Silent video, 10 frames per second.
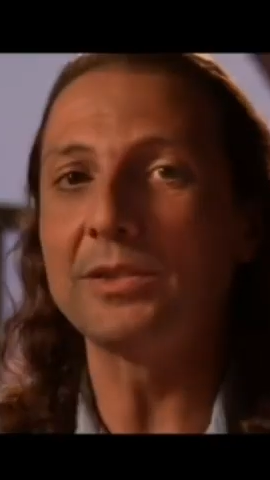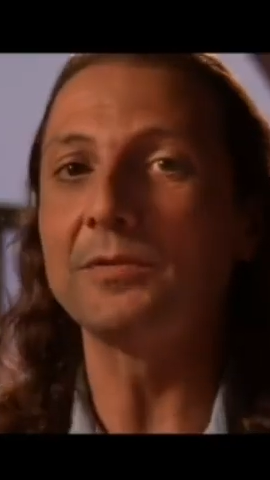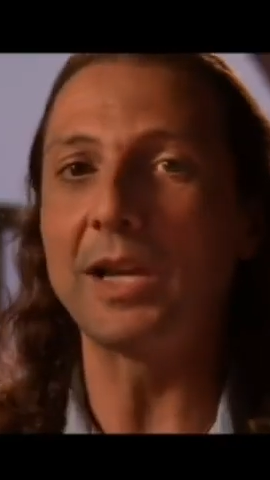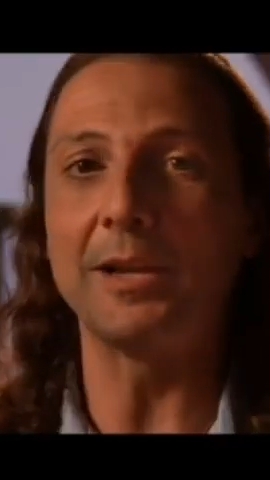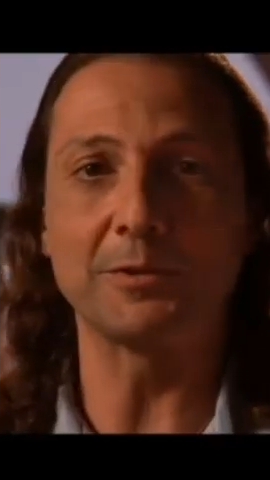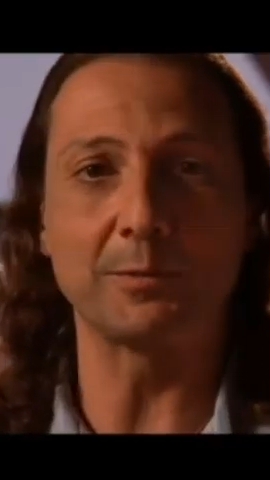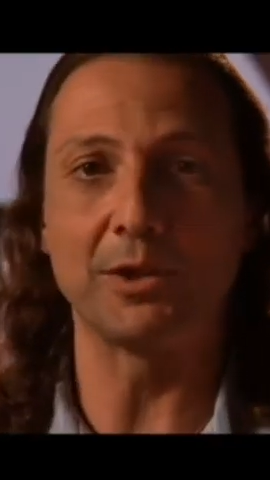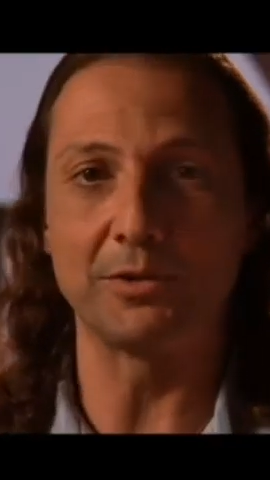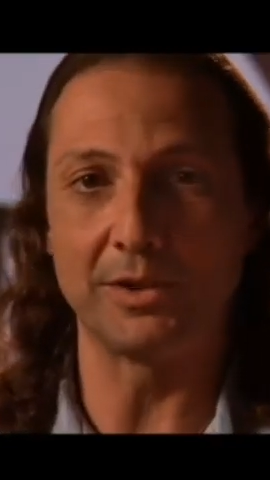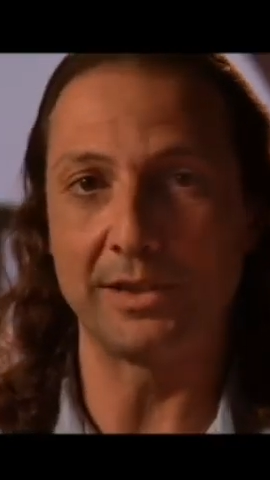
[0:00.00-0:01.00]
billions
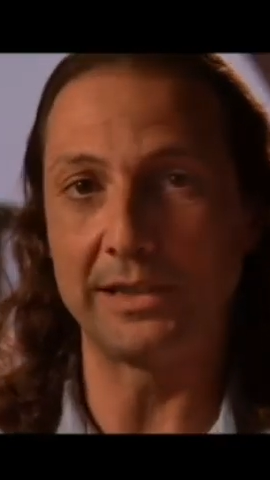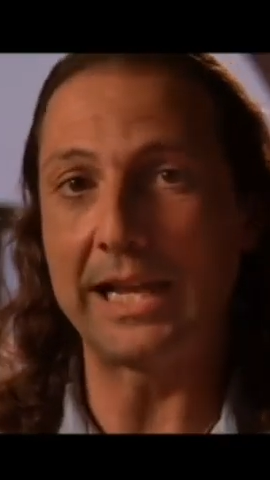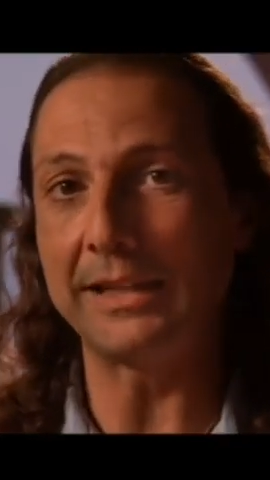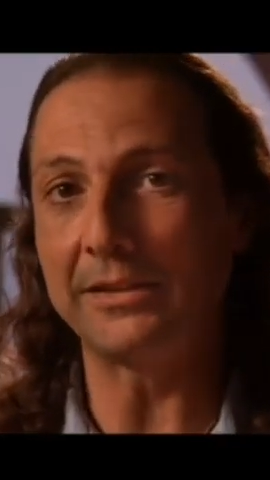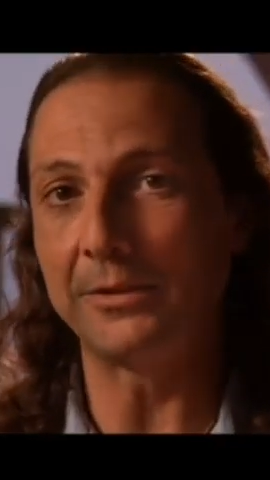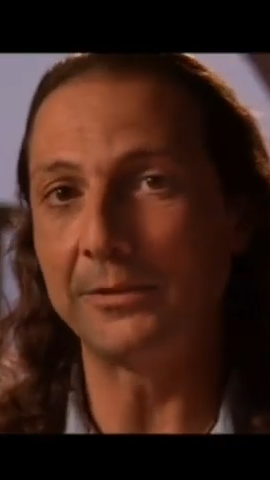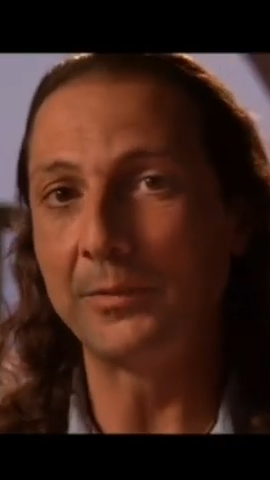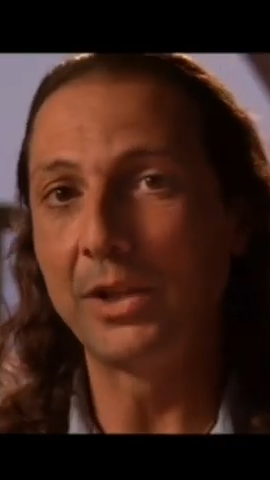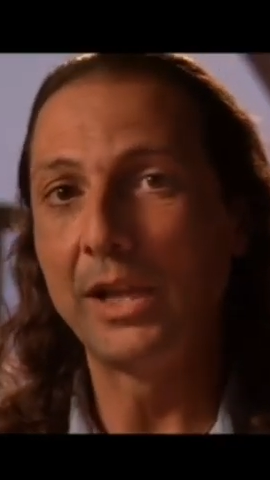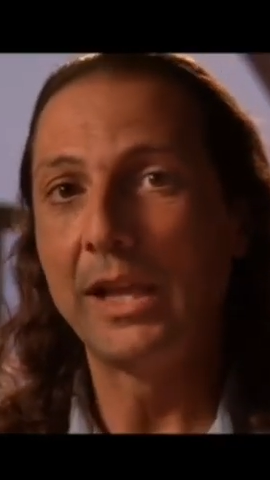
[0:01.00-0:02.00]
of times smaller than an
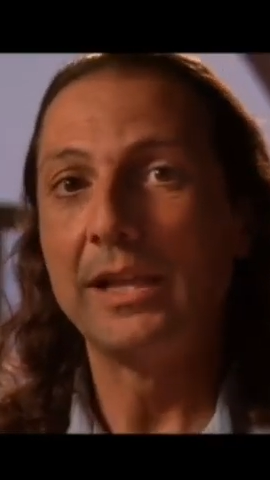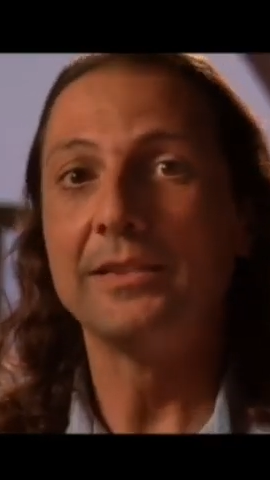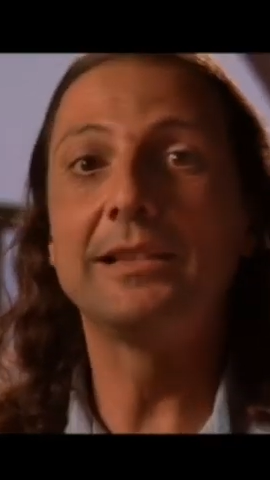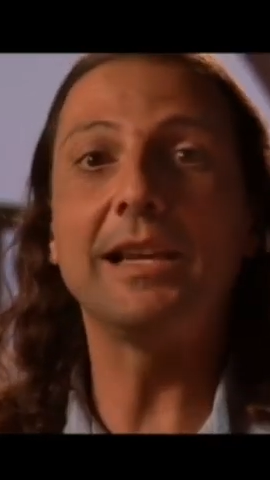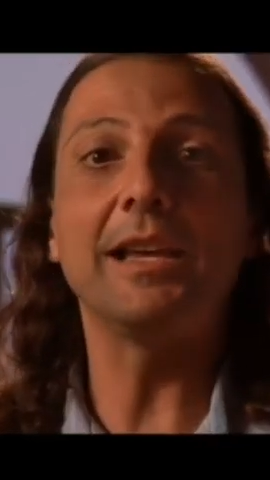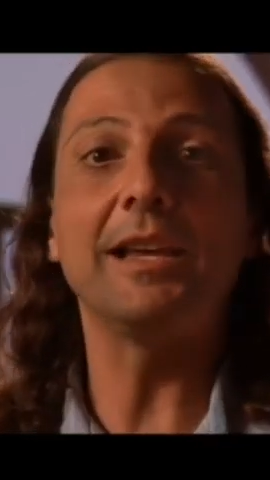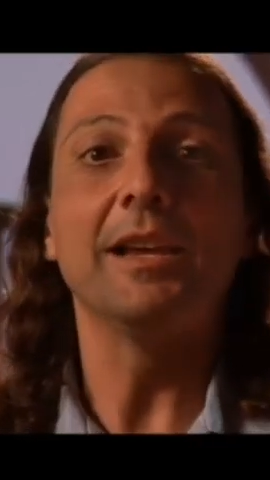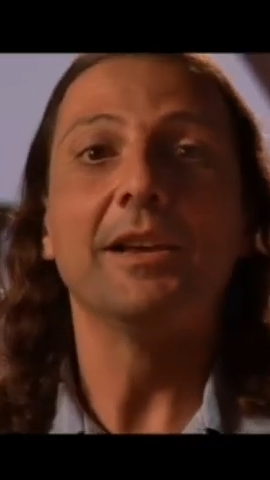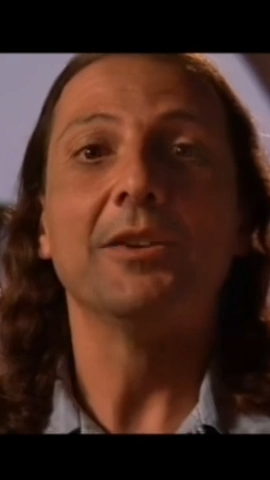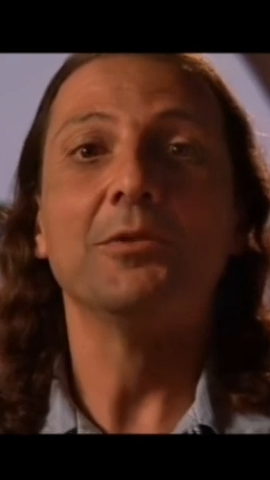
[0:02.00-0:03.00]
atom,
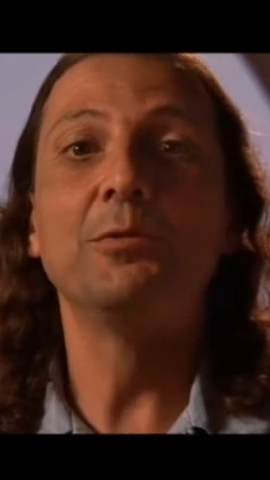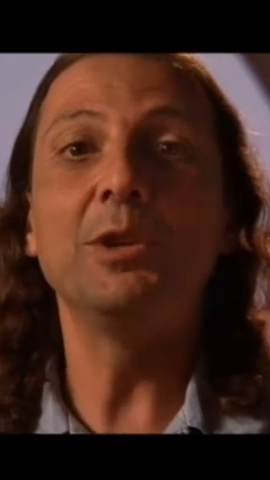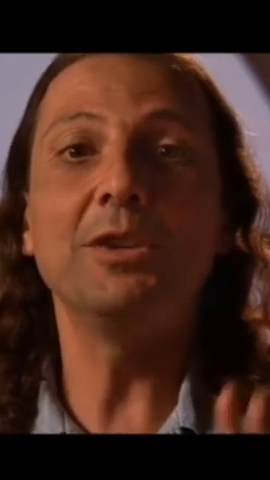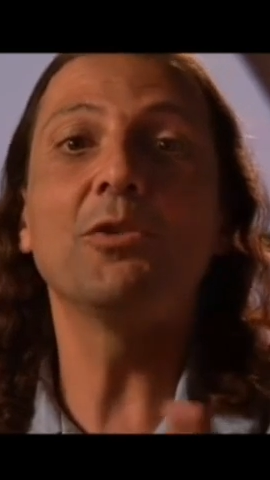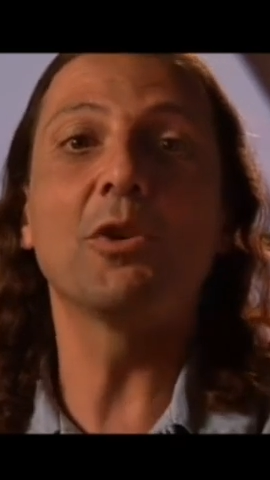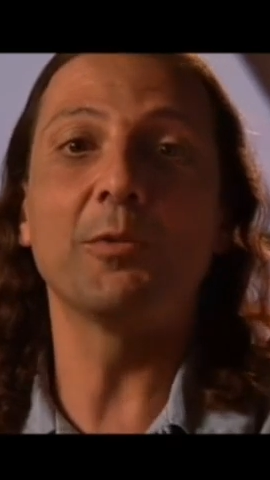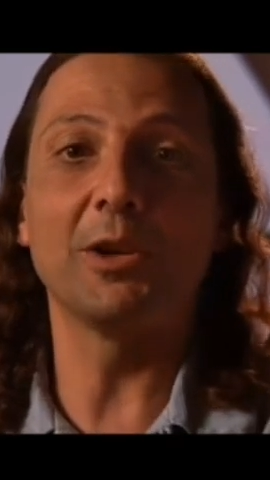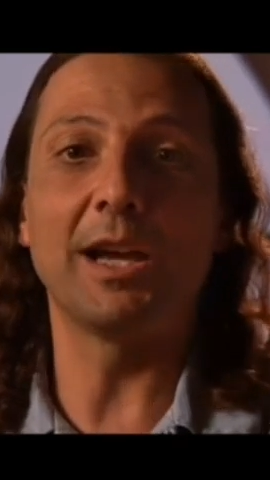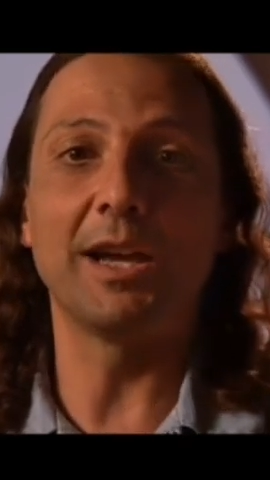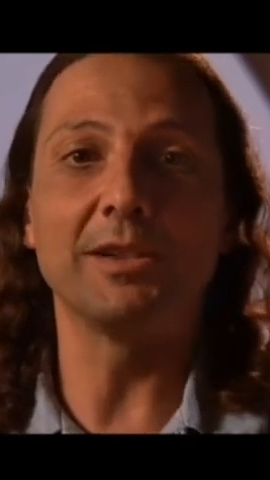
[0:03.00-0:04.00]
they
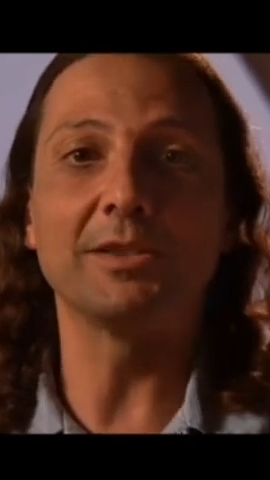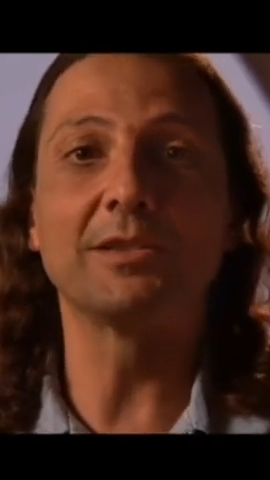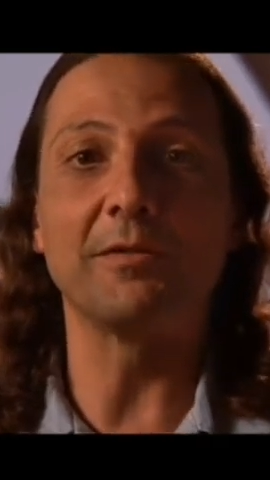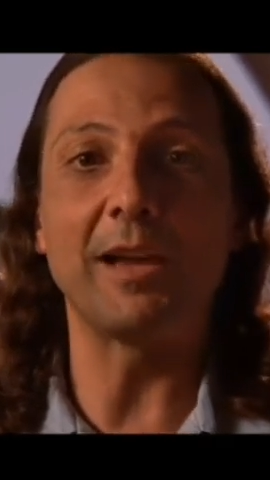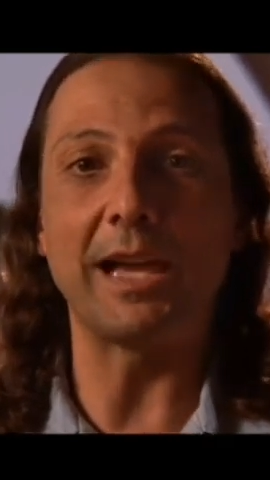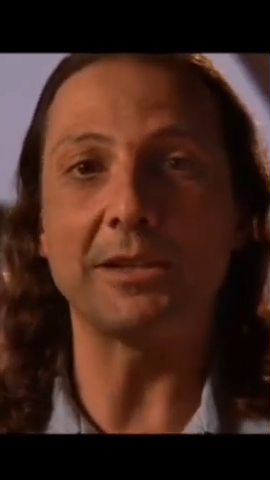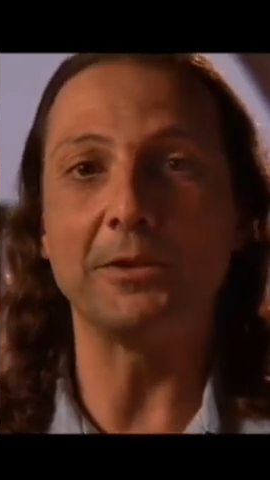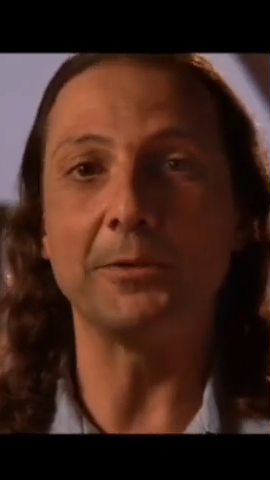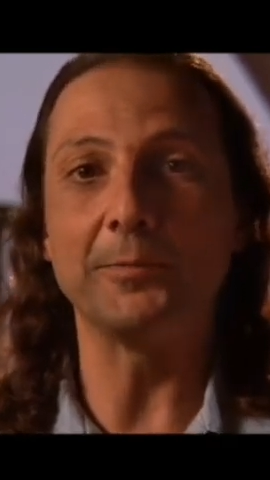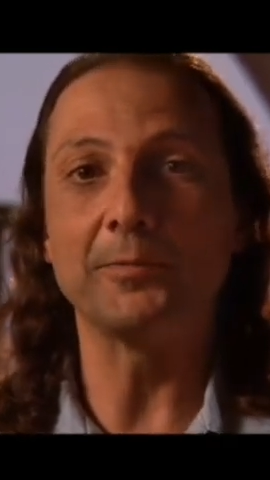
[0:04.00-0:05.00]
renormalized
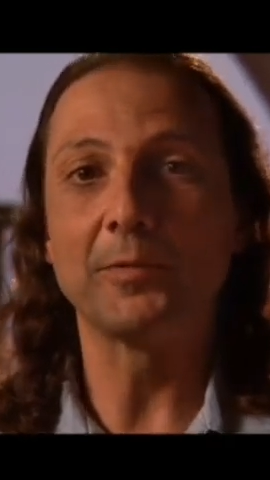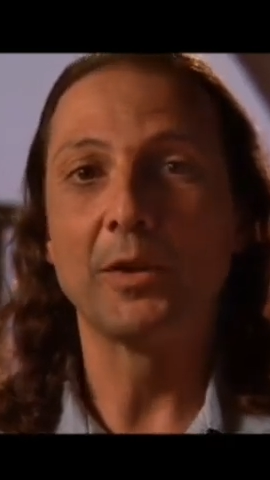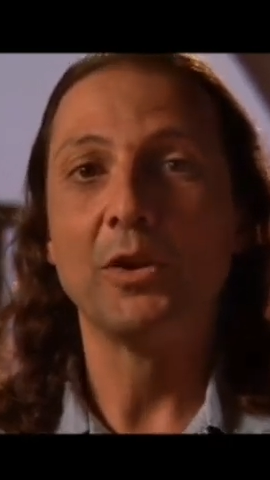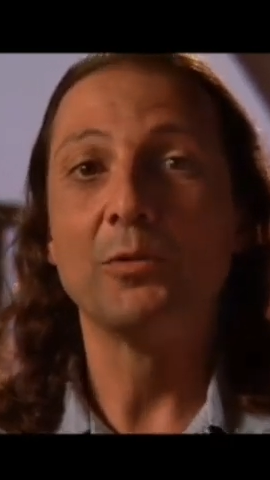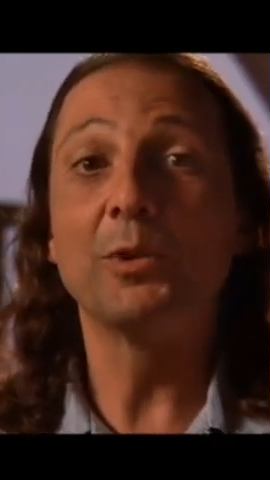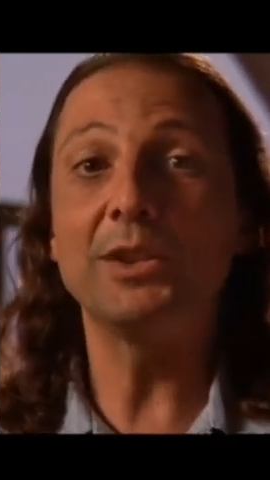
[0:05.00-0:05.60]
the vacuum.